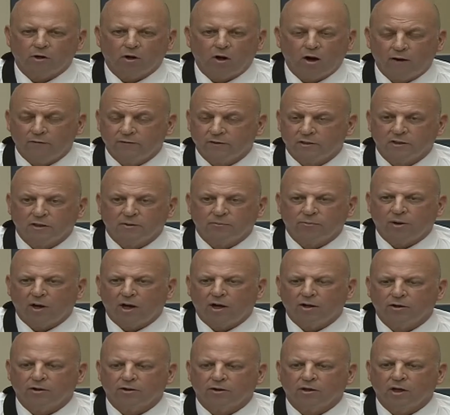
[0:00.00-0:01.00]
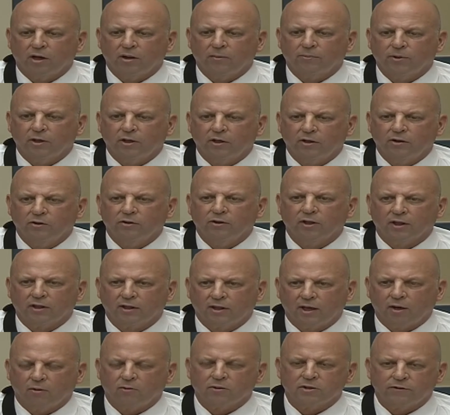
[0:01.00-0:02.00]
you're obviously proud of your company. You think
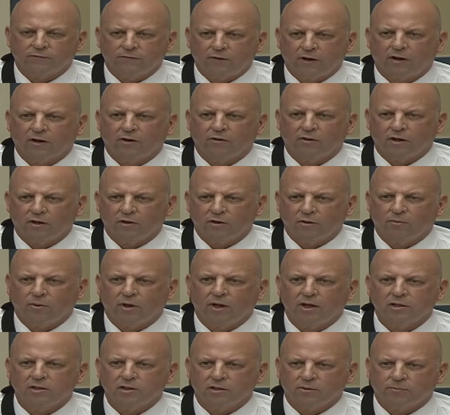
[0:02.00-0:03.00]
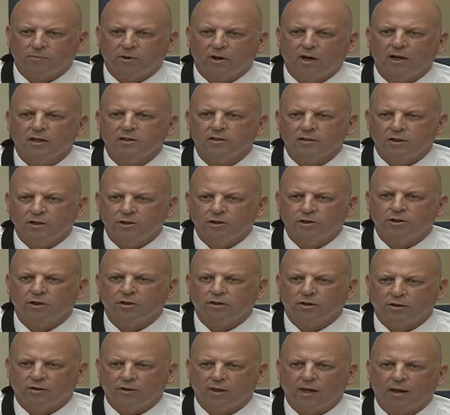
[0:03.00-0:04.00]
that was fair then to raise the price each
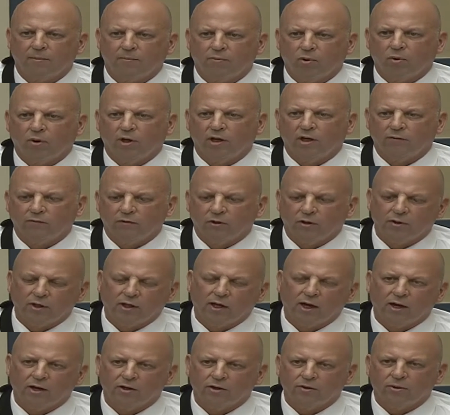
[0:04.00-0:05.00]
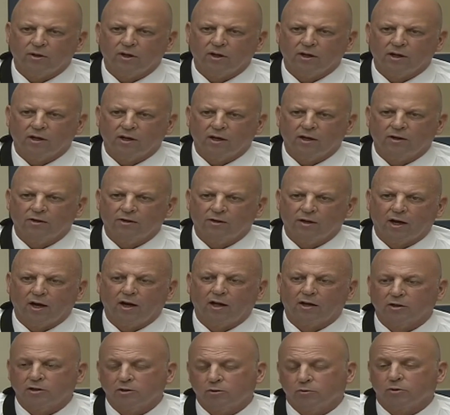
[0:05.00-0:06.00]
year to that point, even though you got a drug at
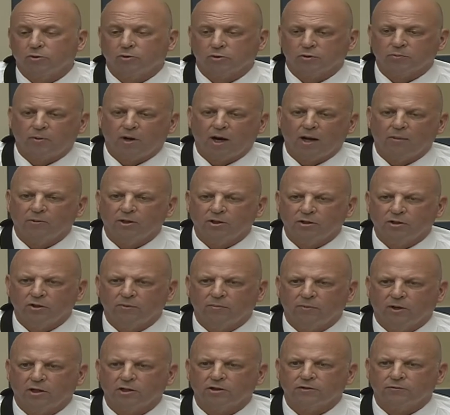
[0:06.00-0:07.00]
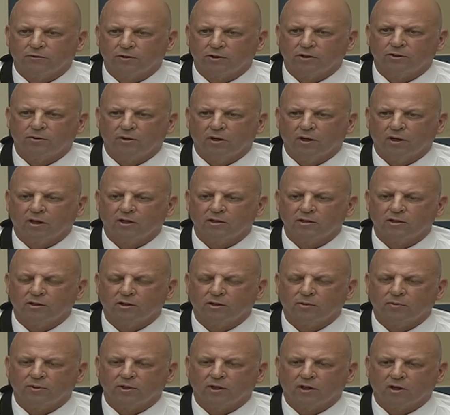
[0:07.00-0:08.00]
$100, which was probably too much for the drug
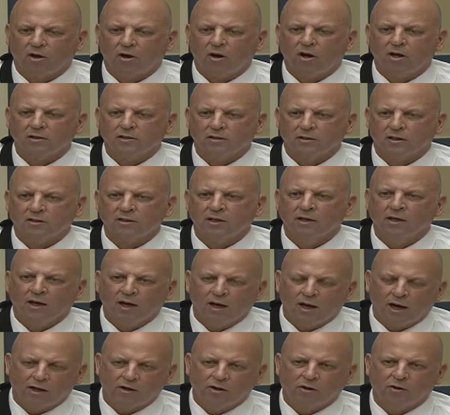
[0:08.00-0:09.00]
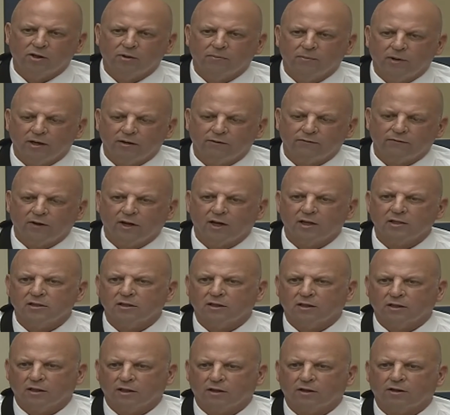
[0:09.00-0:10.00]
considering what the cost is. I know you made a
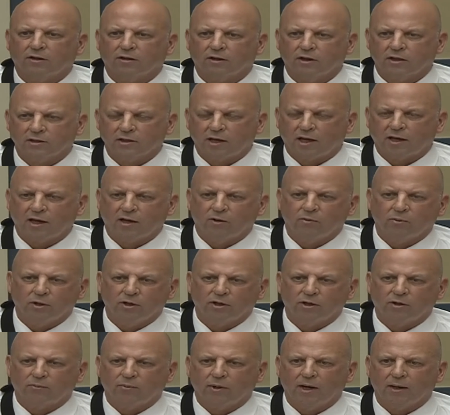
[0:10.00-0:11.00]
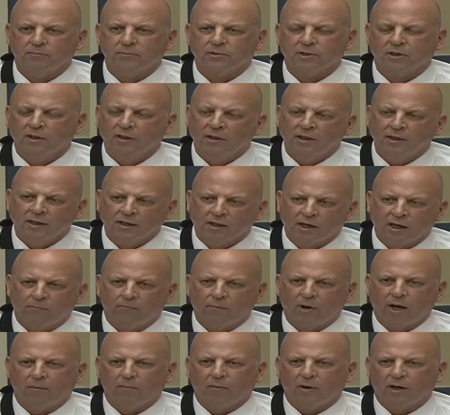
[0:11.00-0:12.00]
fancy clicker because I had one of your reps
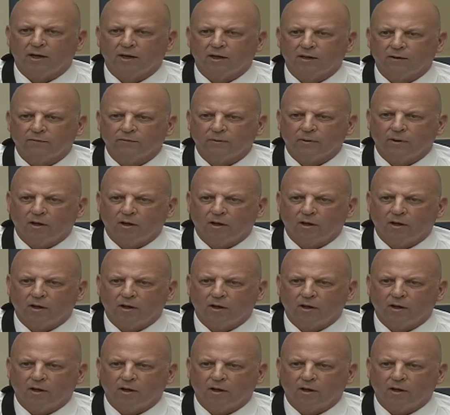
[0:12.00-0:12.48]
come by my